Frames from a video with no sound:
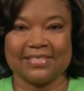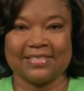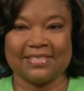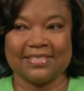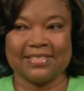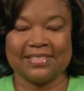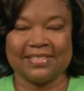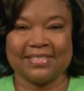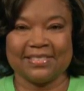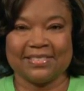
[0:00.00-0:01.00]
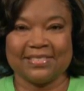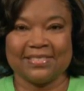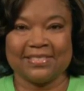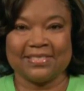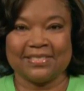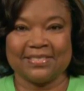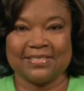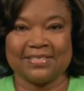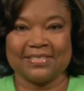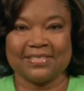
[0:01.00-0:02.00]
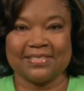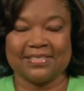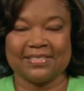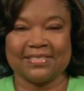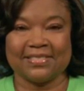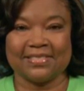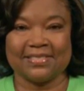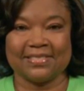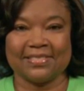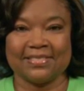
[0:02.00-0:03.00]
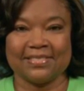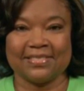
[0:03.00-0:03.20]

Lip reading: No words are spoken by the person on screen.